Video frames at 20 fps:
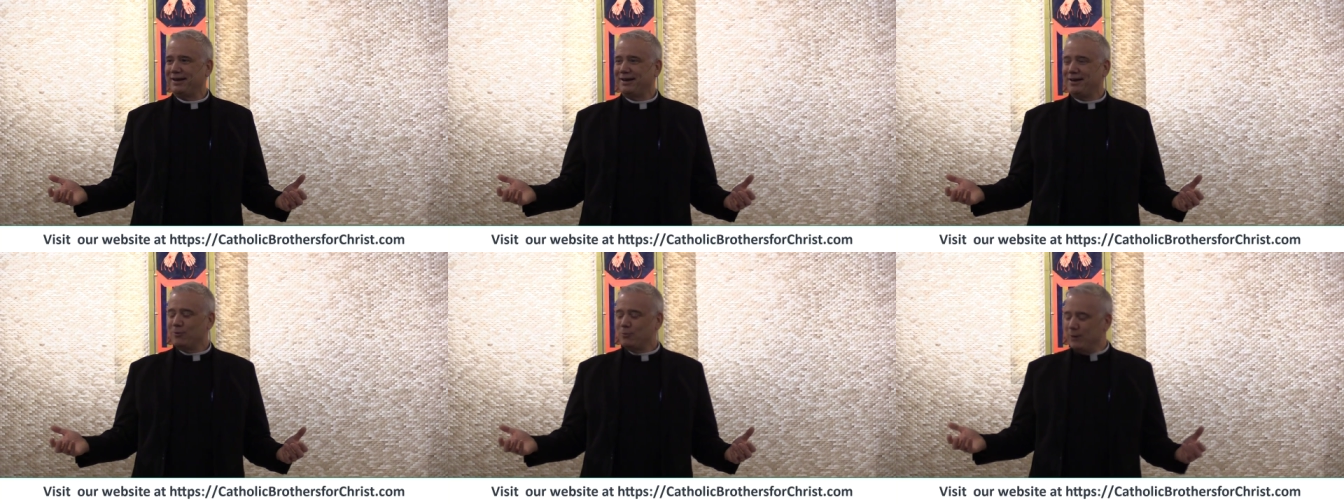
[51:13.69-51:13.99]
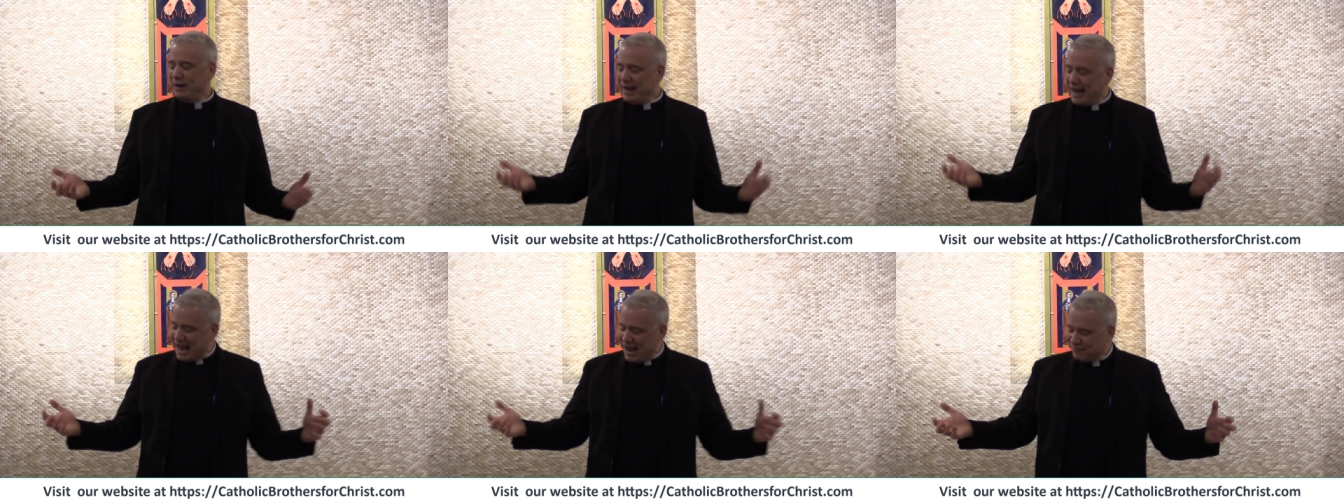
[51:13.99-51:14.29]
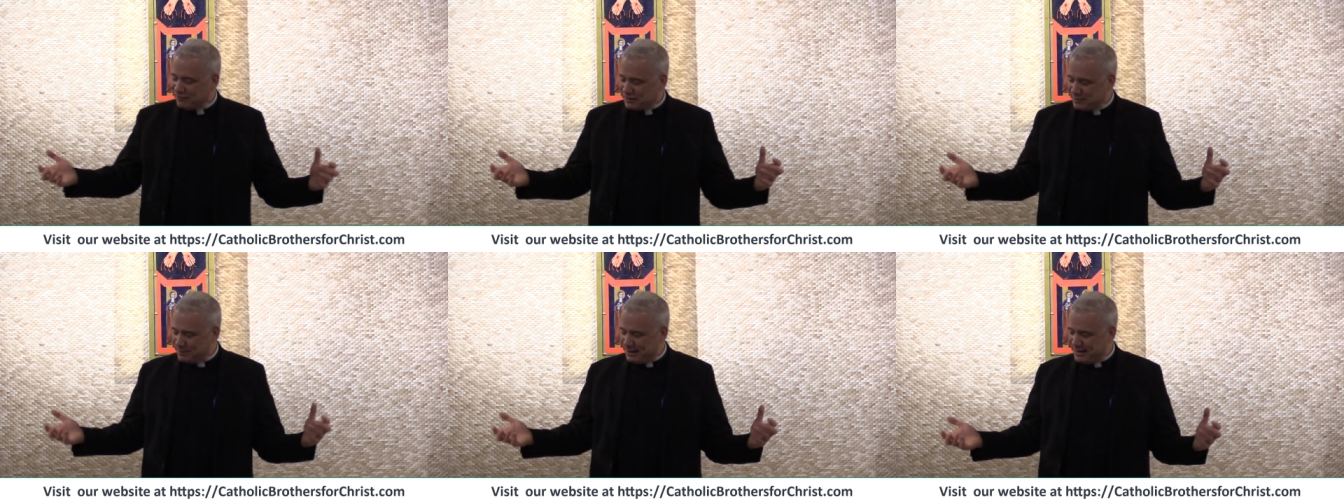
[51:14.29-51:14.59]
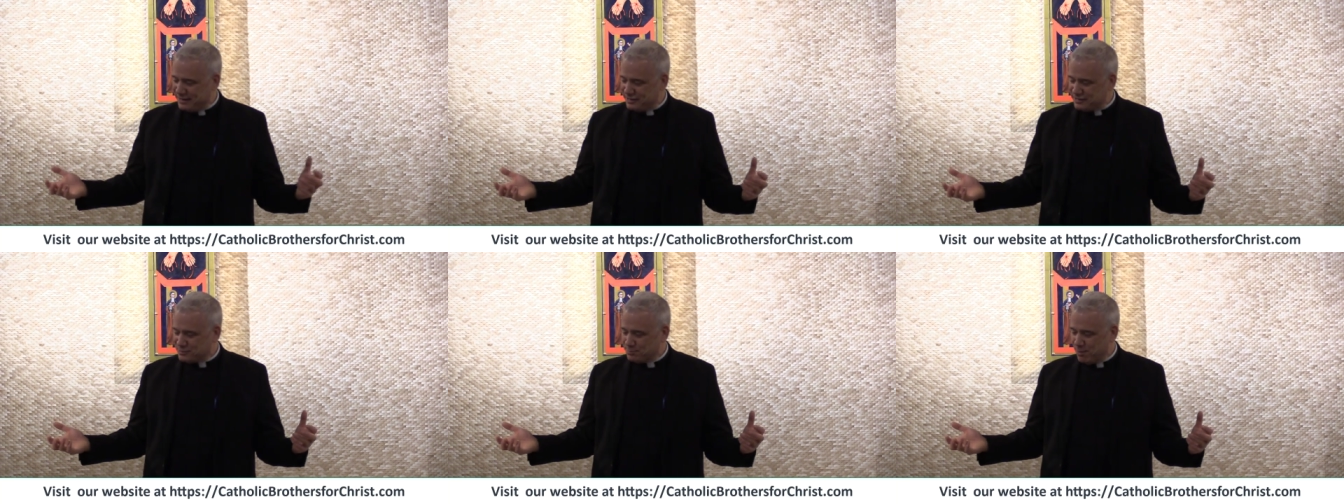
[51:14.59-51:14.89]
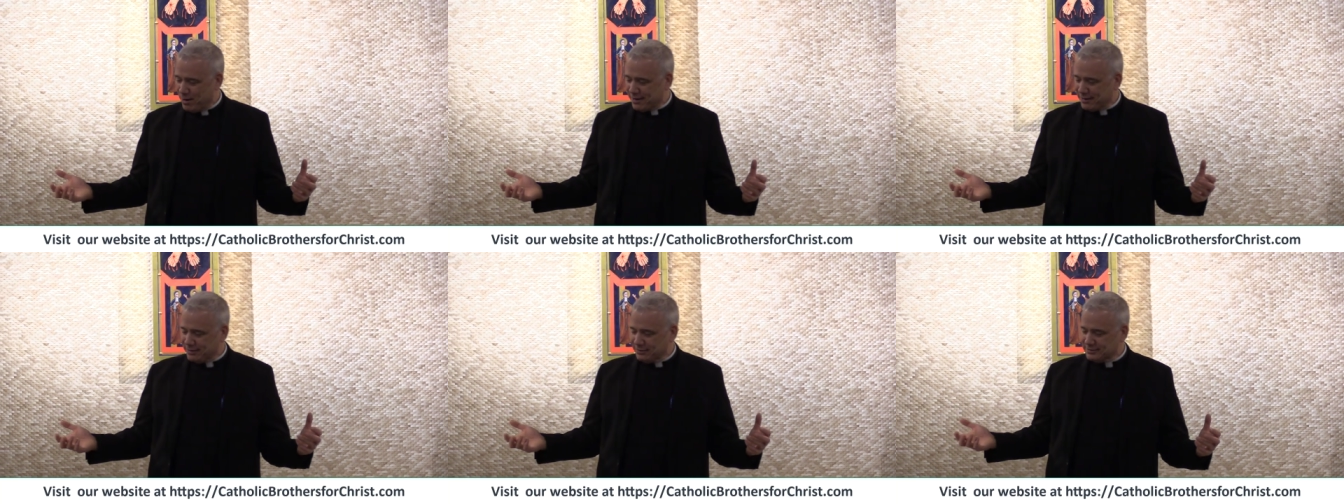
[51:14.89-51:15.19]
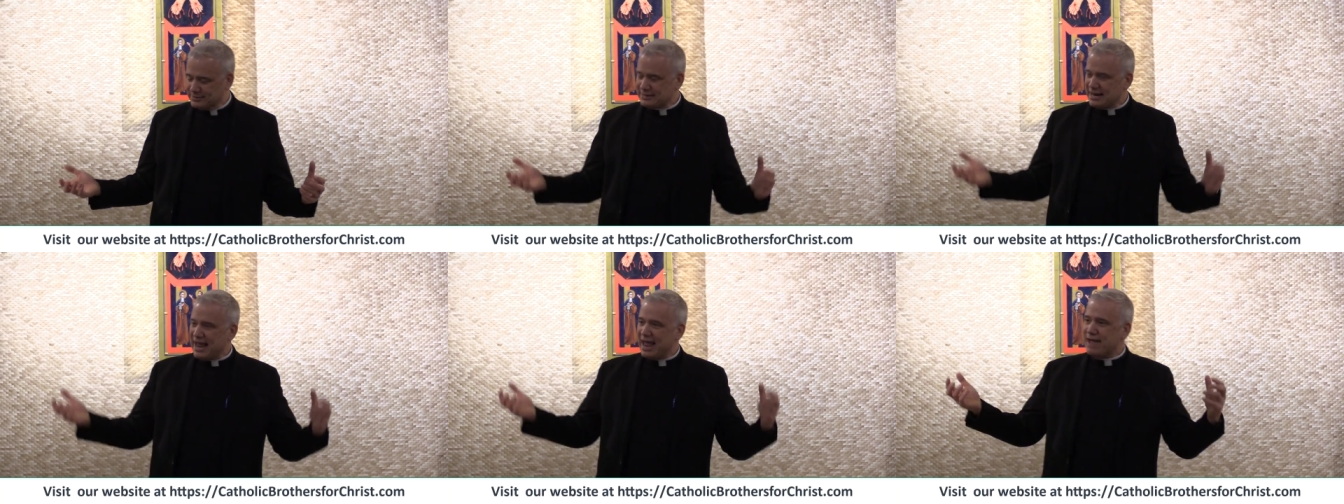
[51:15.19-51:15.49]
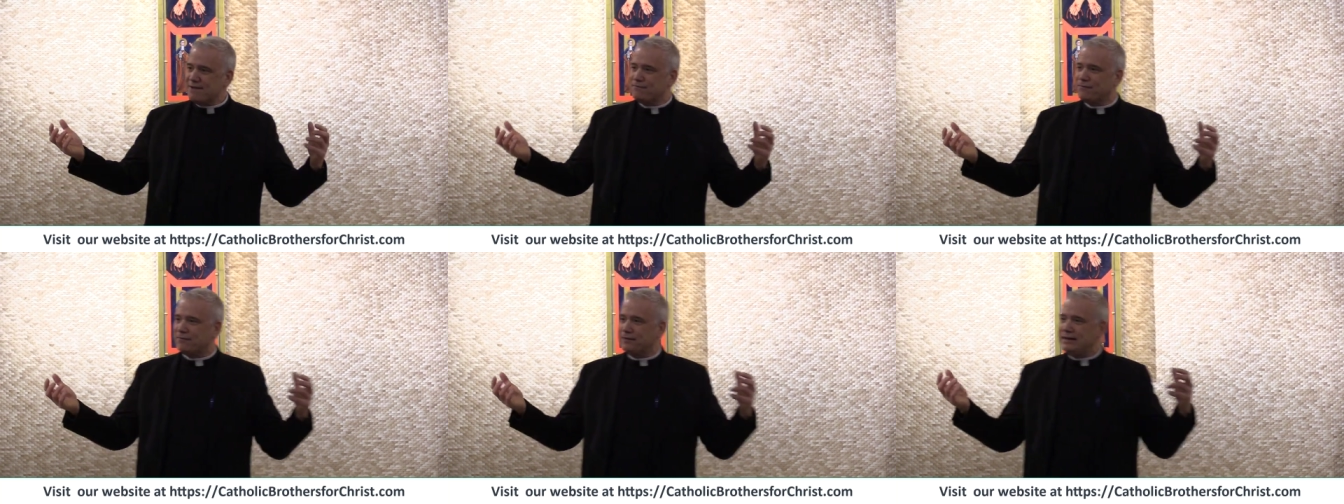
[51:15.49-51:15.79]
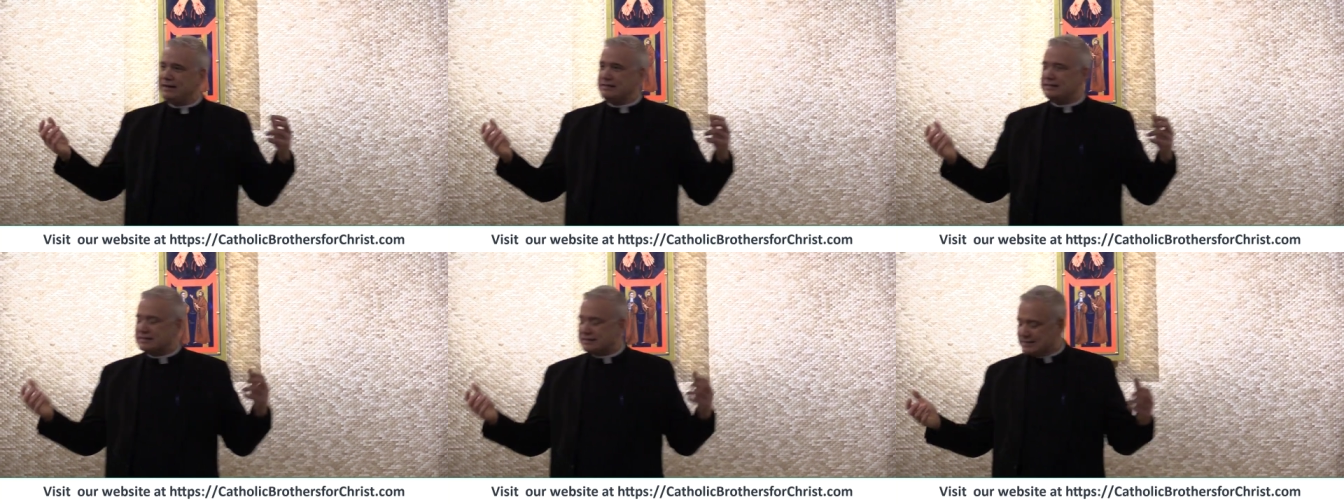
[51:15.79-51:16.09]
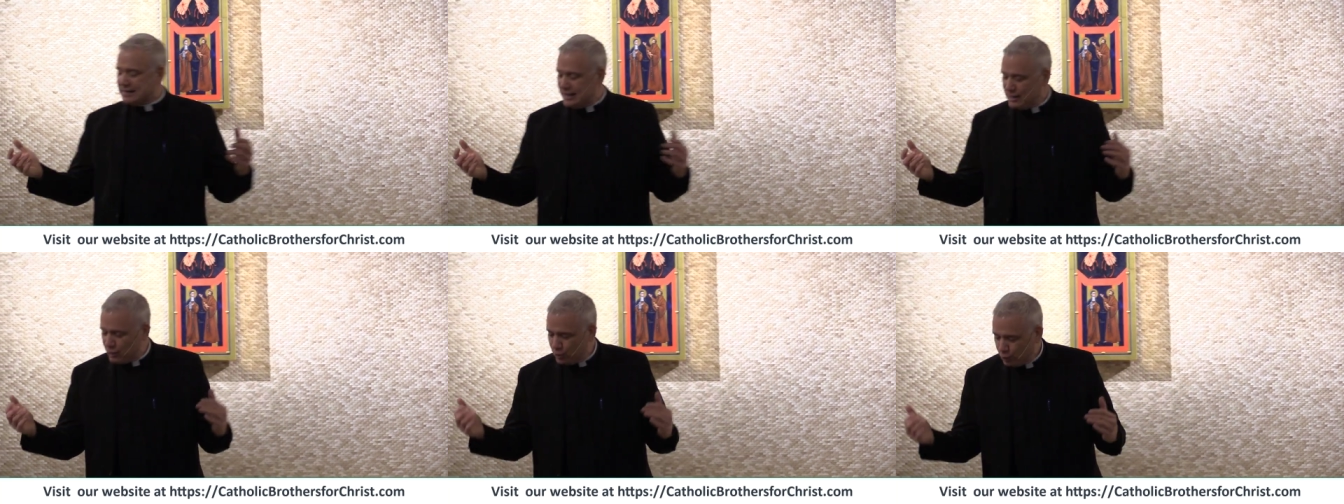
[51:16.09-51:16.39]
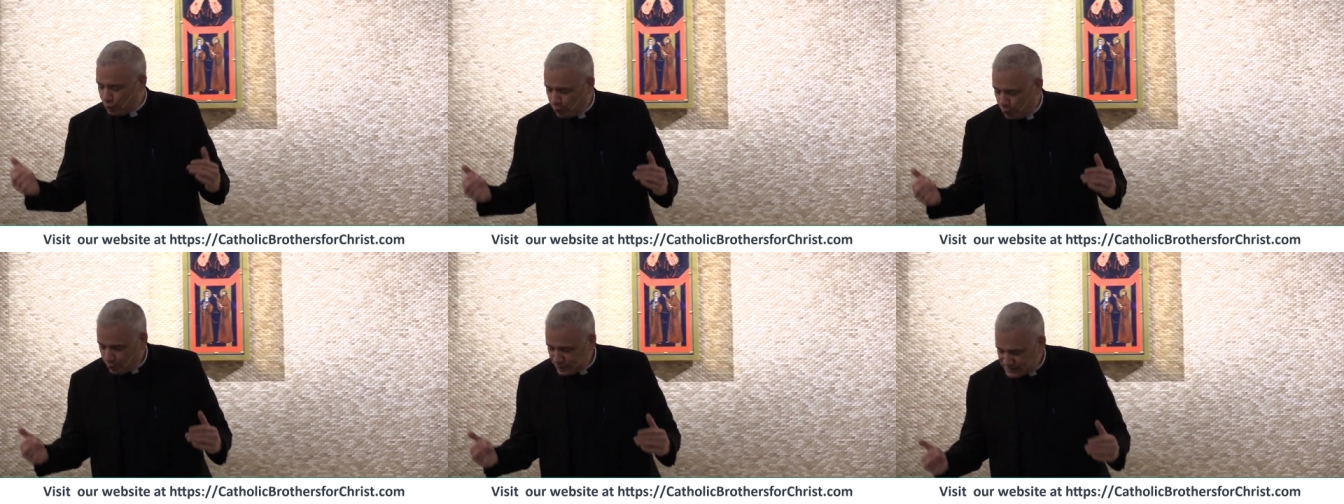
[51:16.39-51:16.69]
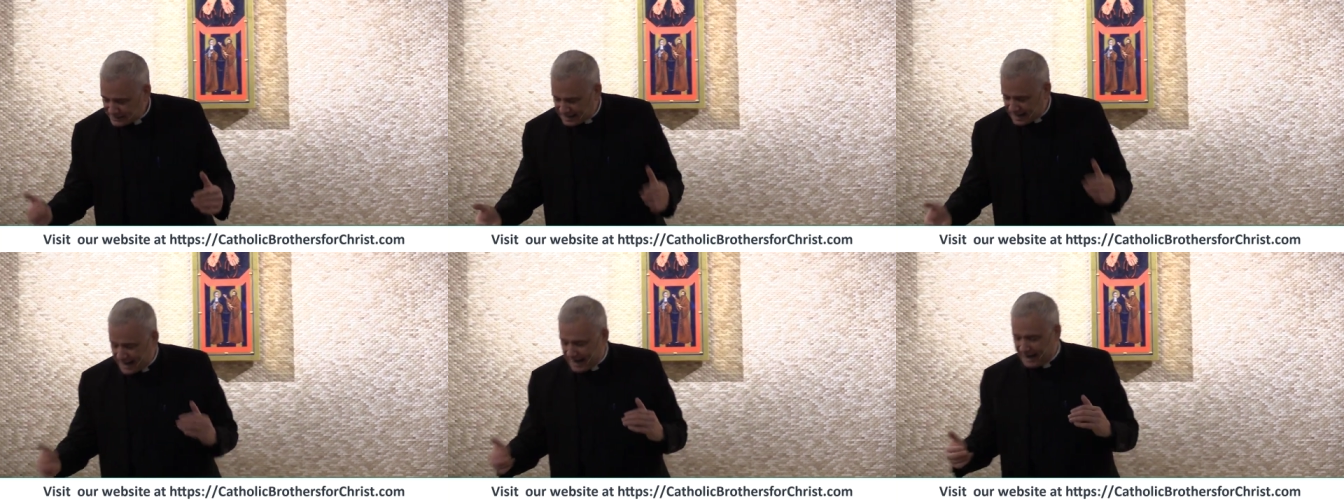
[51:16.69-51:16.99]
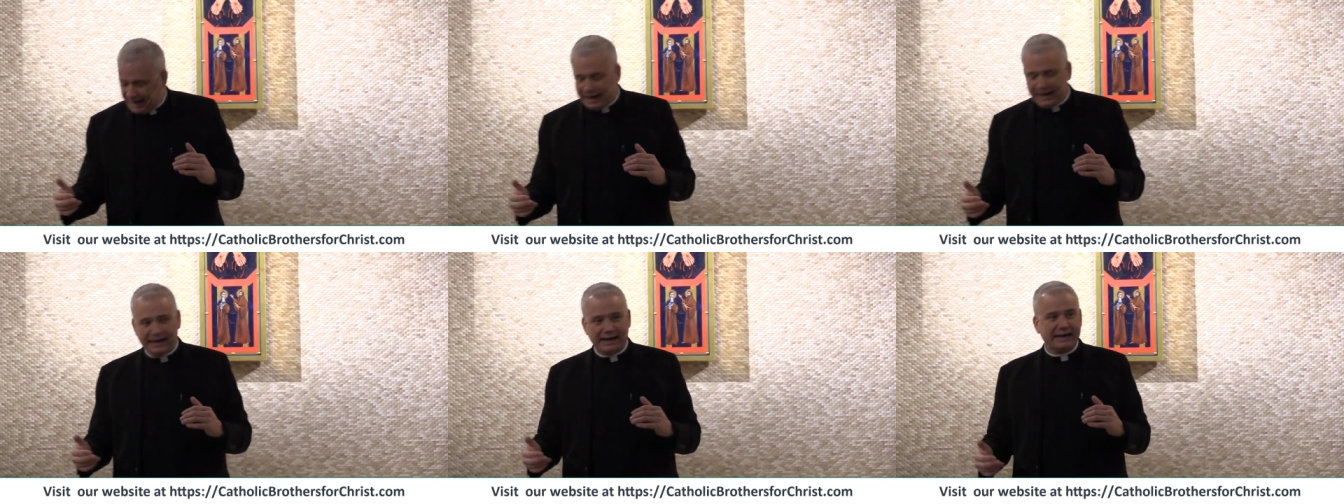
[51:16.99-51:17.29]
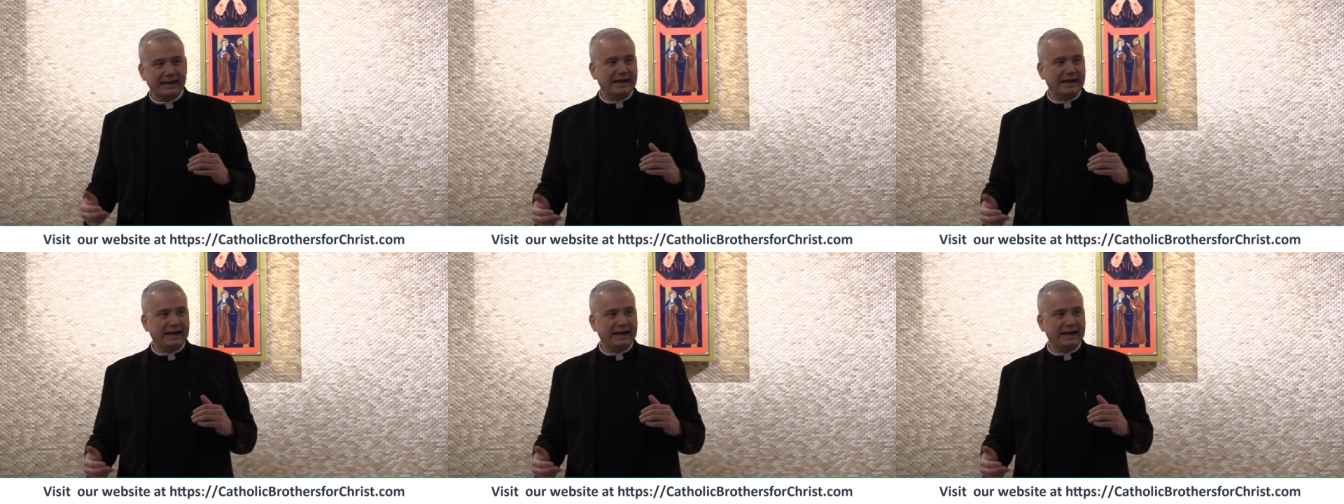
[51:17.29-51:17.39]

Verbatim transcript: We have to be these martyrs every single day